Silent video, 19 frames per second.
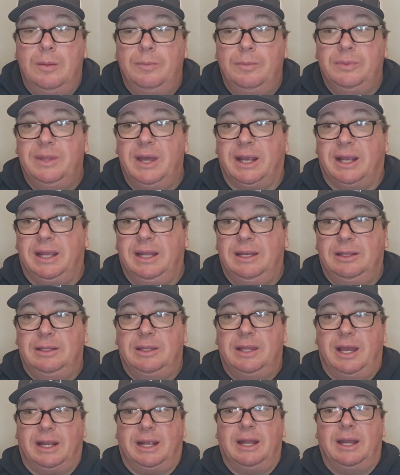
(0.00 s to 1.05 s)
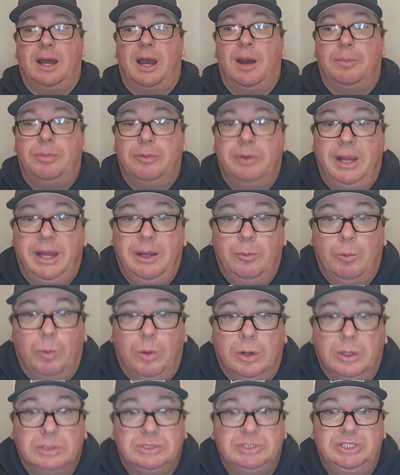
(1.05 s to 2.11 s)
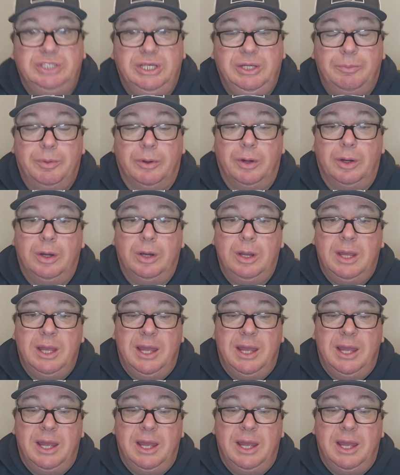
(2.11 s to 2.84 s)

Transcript: that can operate and work cheaper.